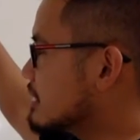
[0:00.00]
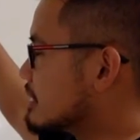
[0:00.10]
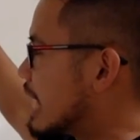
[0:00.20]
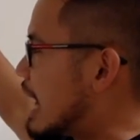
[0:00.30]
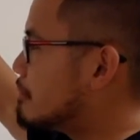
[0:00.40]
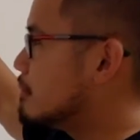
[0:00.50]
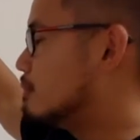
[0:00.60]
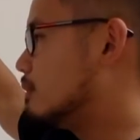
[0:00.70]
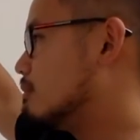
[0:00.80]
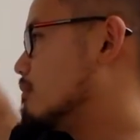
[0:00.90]
on the top
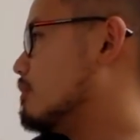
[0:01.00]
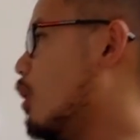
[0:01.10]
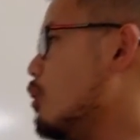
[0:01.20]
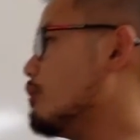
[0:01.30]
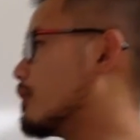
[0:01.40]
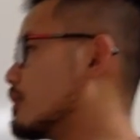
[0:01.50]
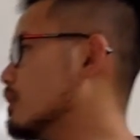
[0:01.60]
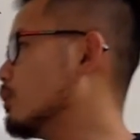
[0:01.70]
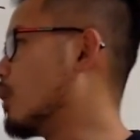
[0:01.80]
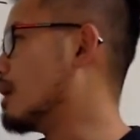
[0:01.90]
over
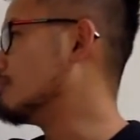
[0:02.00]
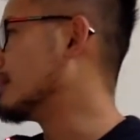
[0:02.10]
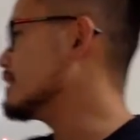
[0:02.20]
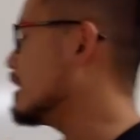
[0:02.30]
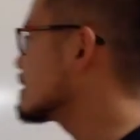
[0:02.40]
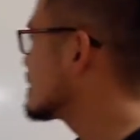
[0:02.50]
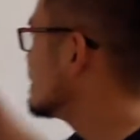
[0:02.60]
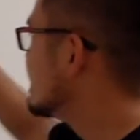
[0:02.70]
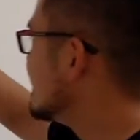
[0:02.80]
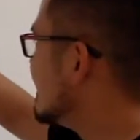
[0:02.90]
1 minus x.
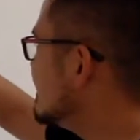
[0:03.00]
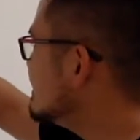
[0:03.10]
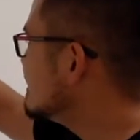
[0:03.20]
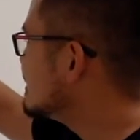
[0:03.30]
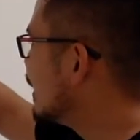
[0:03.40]
And this is